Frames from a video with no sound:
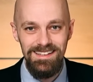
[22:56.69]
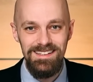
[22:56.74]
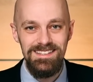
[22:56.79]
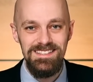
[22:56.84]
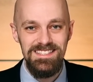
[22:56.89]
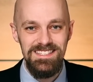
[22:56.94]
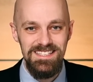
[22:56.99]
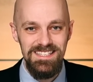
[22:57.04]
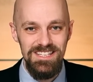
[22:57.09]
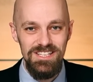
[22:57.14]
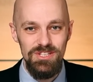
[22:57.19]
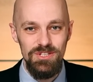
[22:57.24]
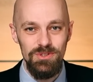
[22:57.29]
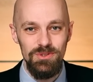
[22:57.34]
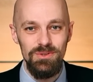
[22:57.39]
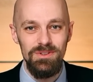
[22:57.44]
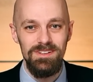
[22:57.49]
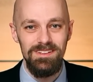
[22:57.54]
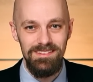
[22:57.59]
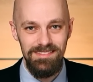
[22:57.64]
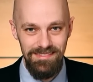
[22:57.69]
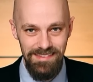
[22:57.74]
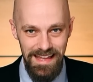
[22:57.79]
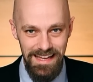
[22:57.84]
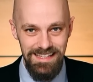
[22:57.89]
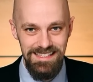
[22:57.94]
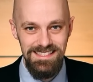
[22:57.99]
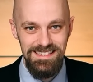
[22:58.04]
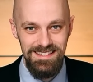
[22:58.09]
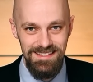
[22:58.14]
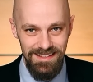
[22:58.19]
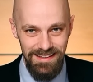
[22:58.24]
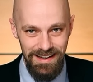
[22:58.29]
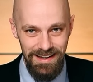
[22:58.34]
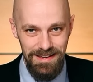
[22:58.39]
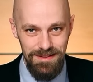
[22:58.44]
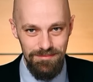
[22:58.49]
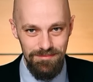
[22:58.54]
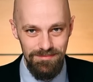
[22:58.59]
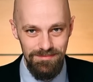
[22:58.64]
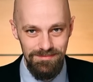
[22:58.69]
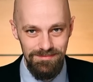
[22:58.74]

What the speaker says: See you next time.